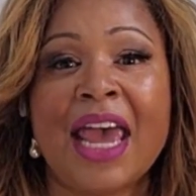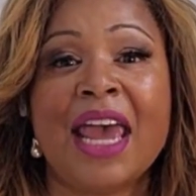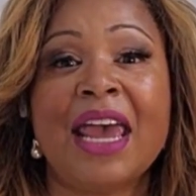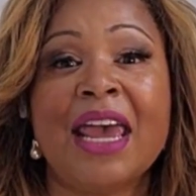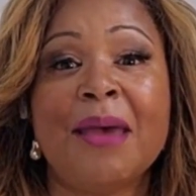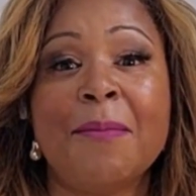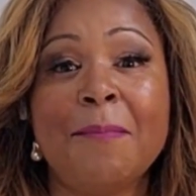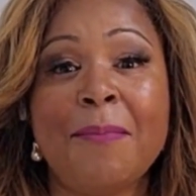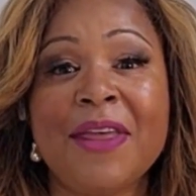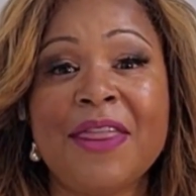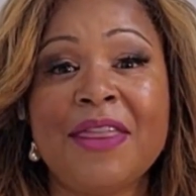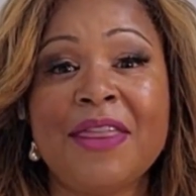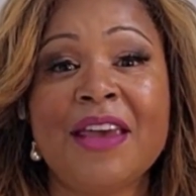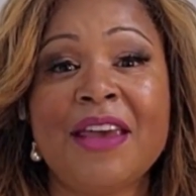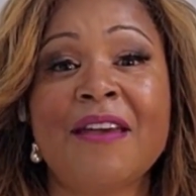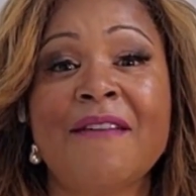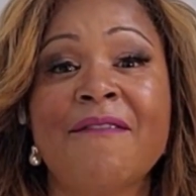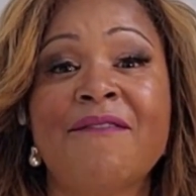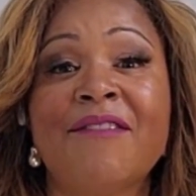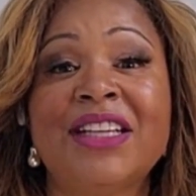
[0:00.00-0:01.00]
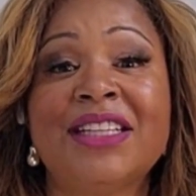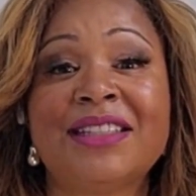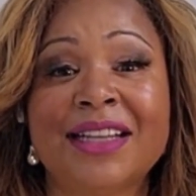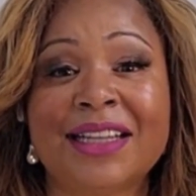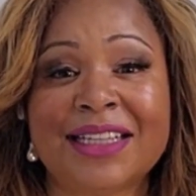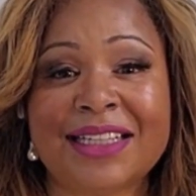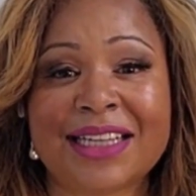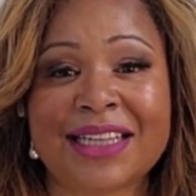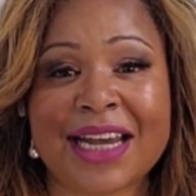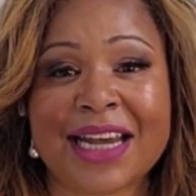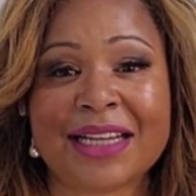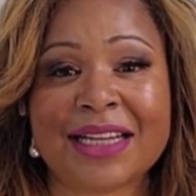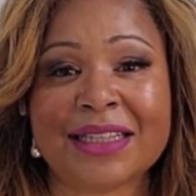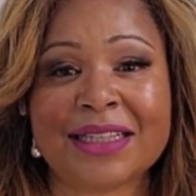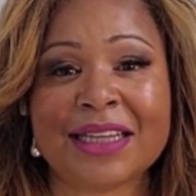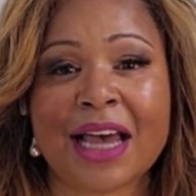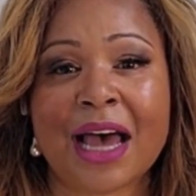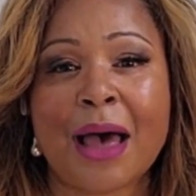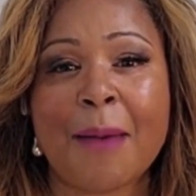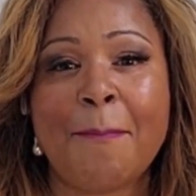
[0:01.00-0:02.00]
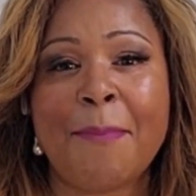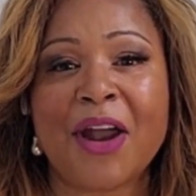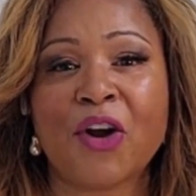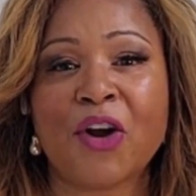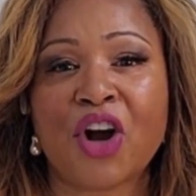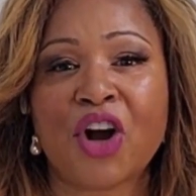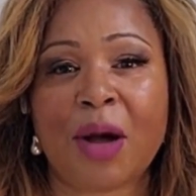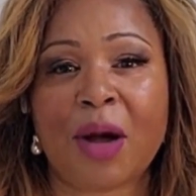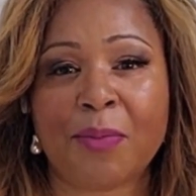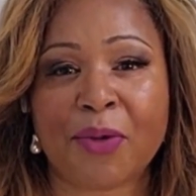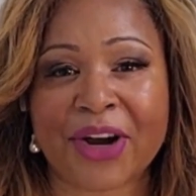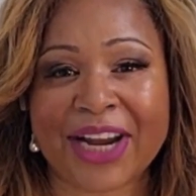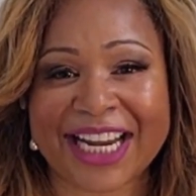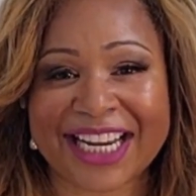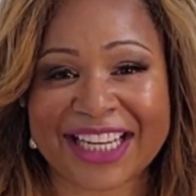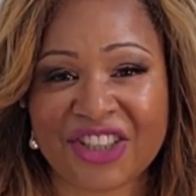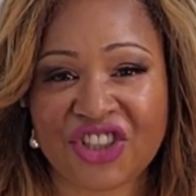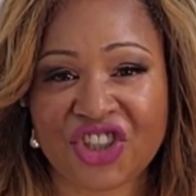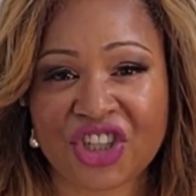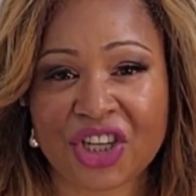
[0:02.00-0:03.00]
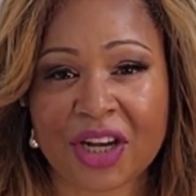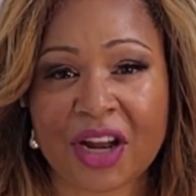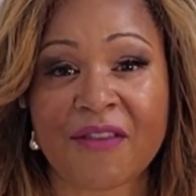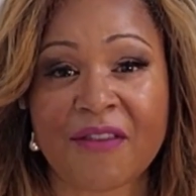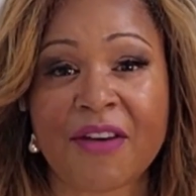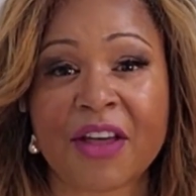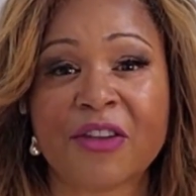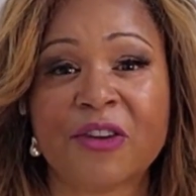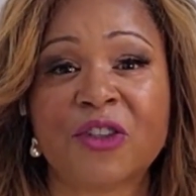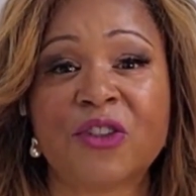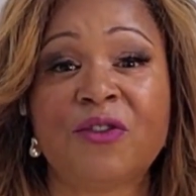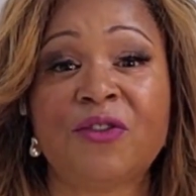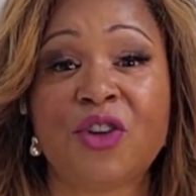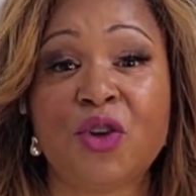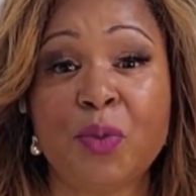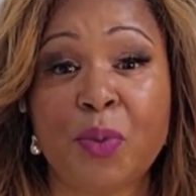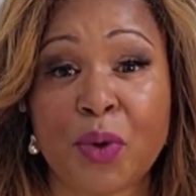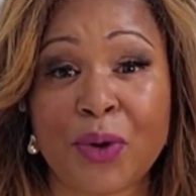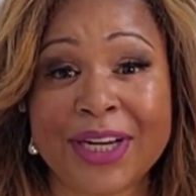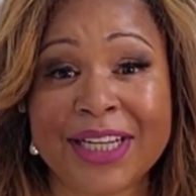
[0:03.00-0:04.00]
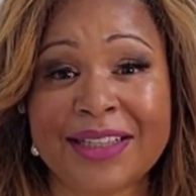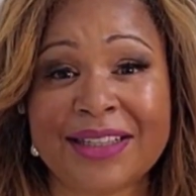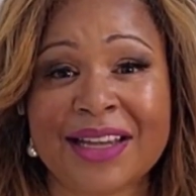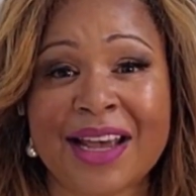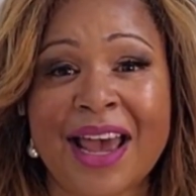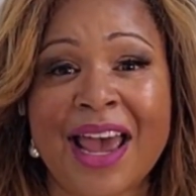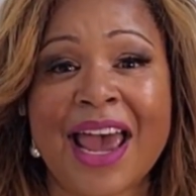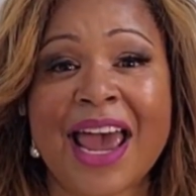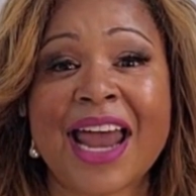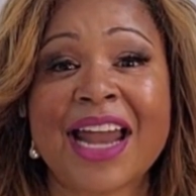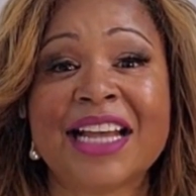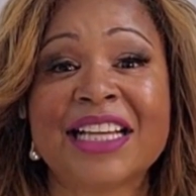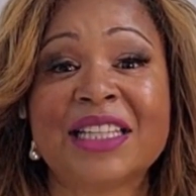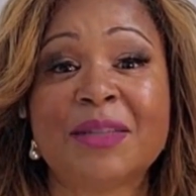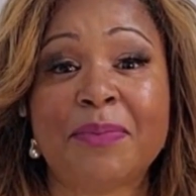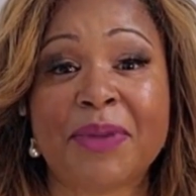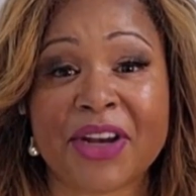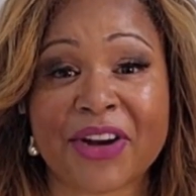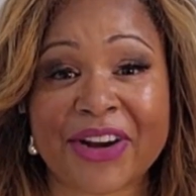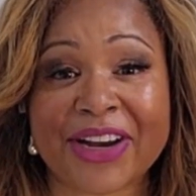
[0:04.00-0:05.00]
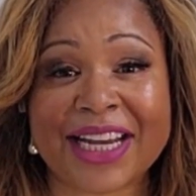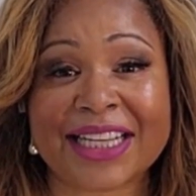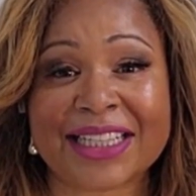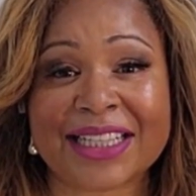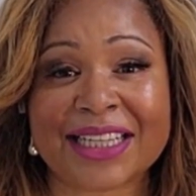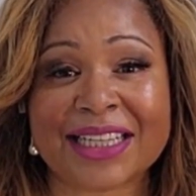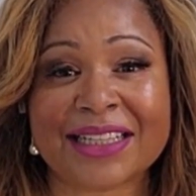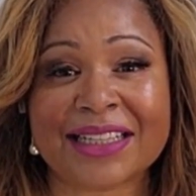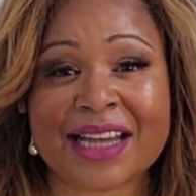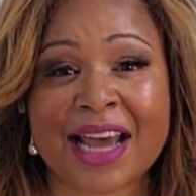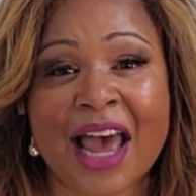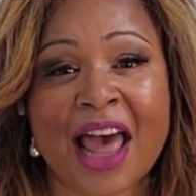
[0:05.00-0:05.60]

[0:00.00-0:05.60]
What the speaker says: Empathy facilitates a better comprehension of others' viewpoints and experiences,